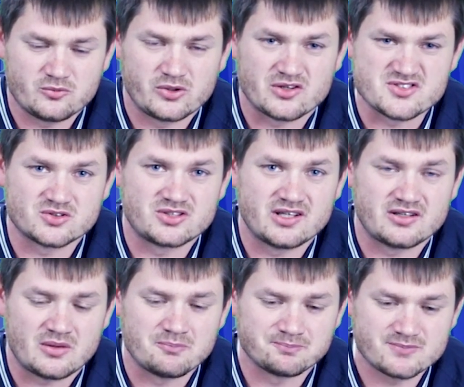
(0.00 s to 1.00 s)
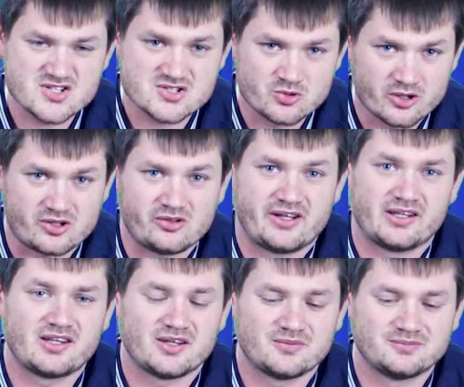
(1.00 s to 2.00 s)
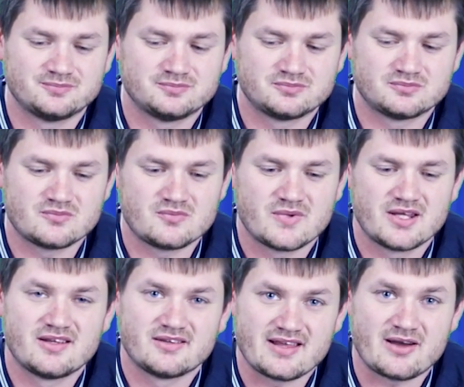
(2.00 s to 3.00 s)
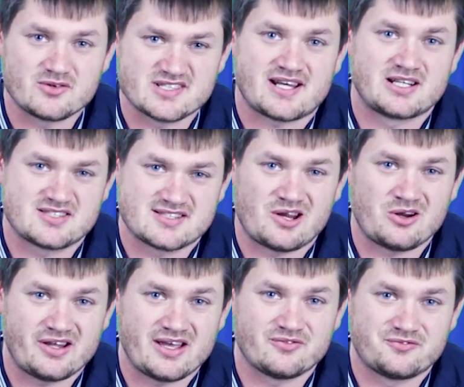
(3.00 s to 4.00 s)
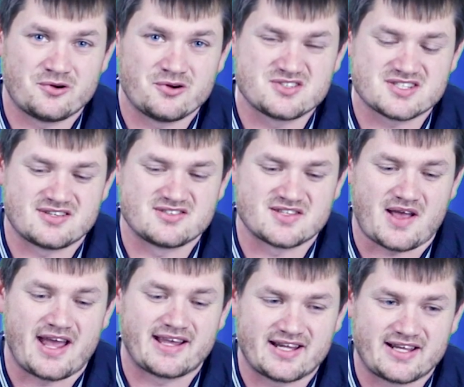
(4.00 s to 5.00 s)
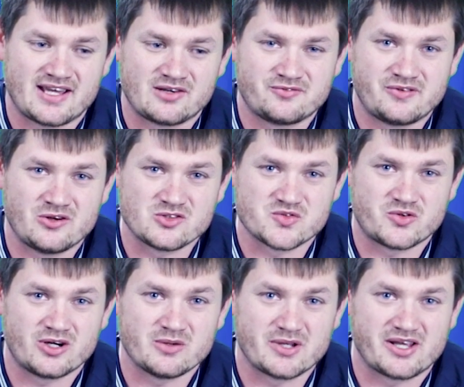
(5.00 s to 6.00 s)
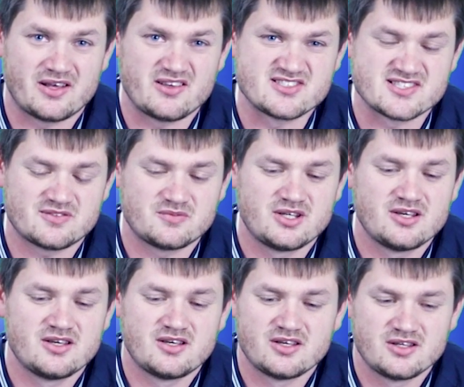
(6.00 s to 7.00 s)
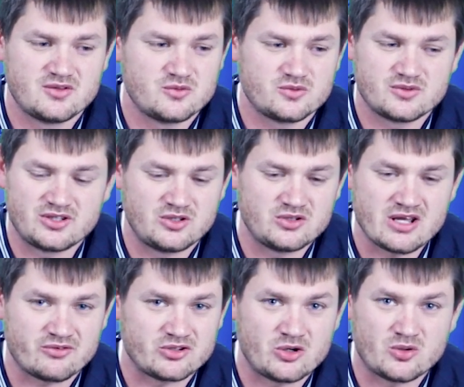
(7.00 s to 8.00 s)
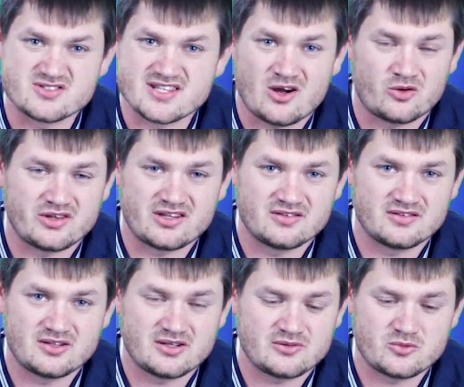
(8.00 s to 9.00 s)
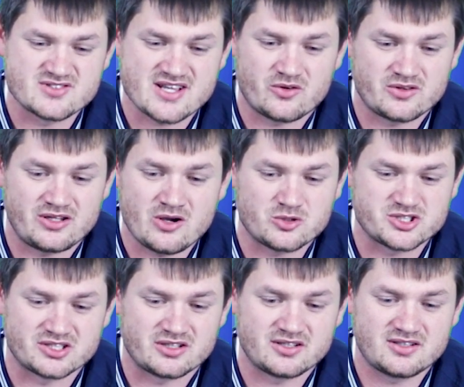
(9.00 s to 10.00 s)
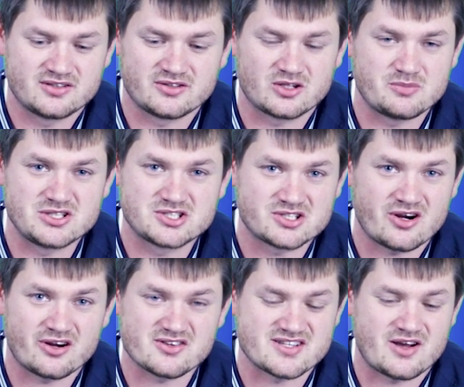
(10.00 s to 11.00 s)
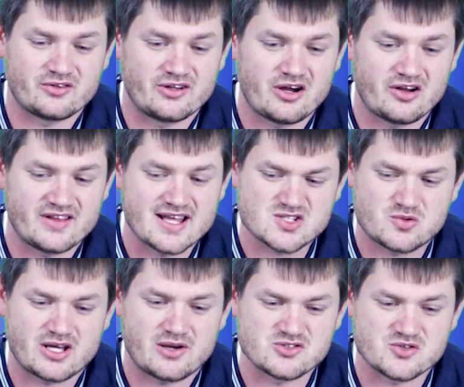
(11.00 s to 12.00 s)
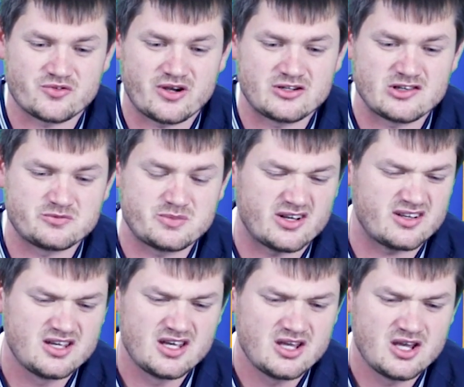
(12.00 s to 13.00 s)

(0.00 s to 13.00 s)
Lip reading: snorkeling. That was kind of scary at first because I kind of had fears for it, because you never know what's out in the ocean. There could be sharks out there, and that's what I was afraid of. But